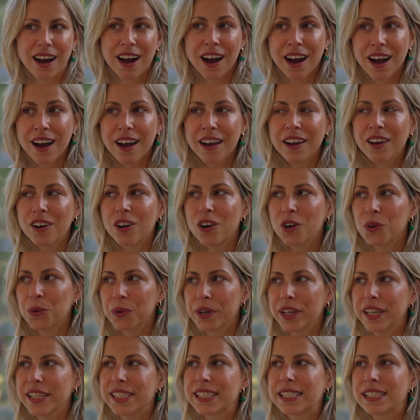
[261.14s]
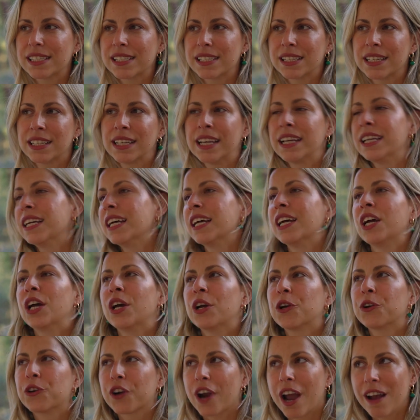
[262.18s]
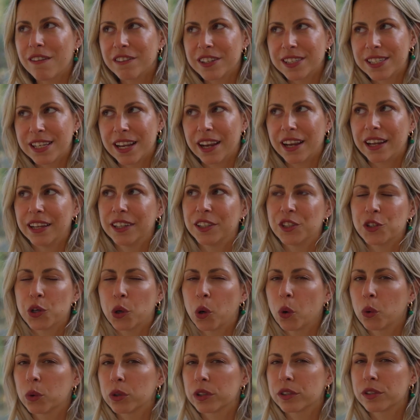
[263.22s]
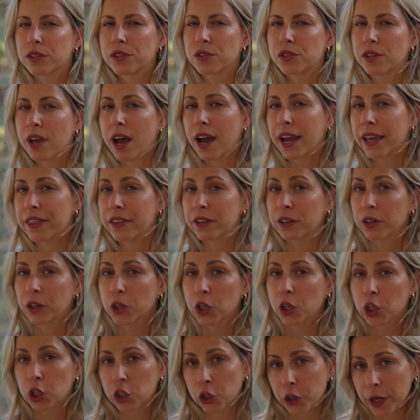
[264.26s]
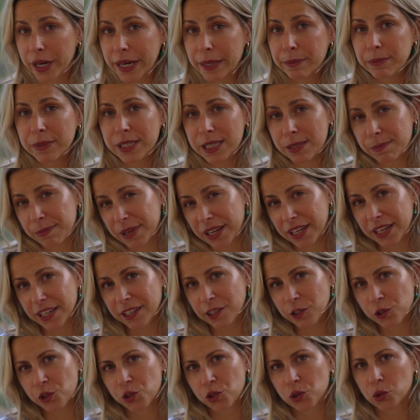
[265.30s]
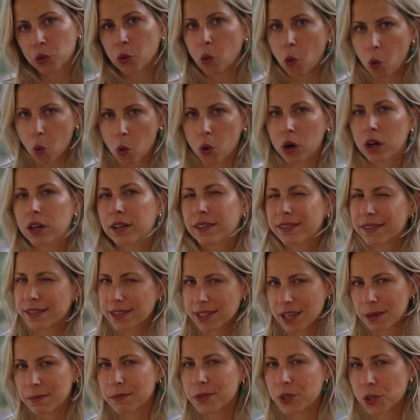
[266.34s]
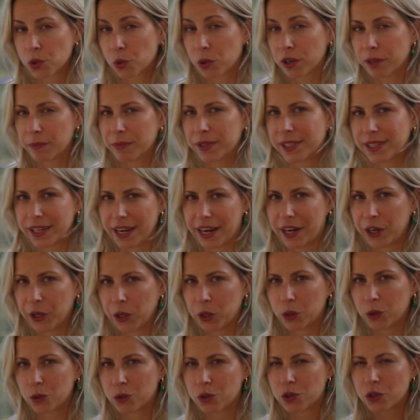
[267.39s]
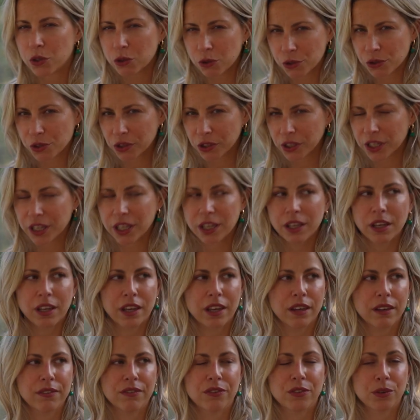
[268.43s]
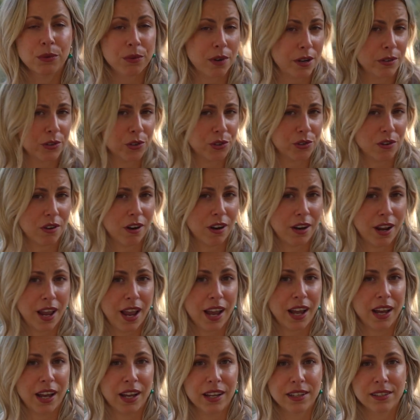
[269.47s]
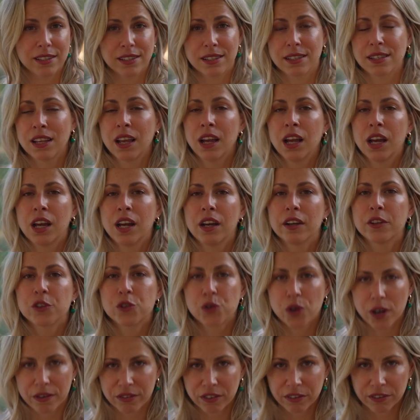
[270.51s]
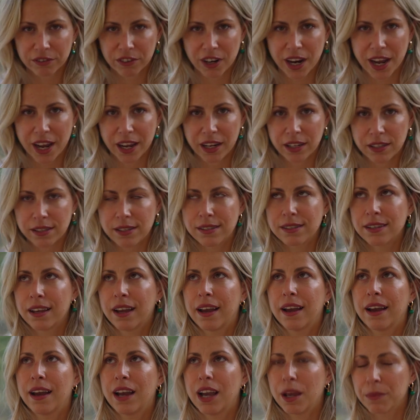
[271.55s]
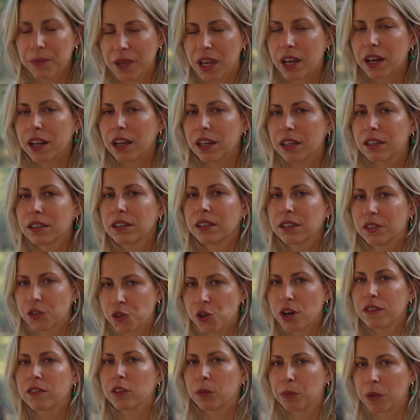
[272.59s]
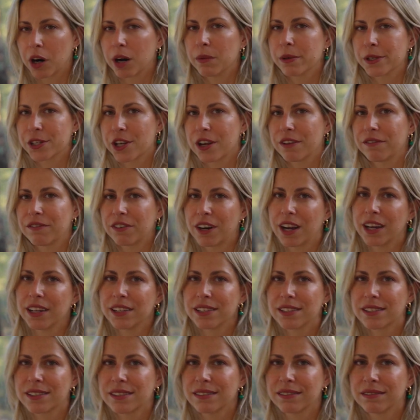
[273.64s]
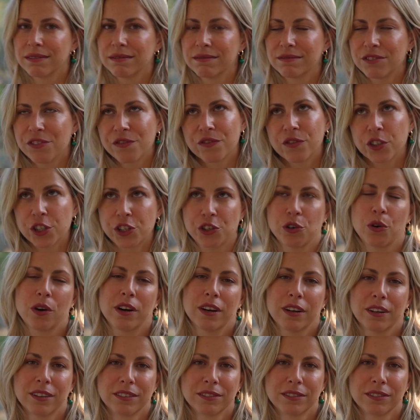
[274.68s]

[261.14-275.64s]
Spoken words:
I always gravitate towards either creamed spinach or some sort of potatoes. Usually if the restaurant has truffle fries, I'm getting truffle Parmesan fries, for sure.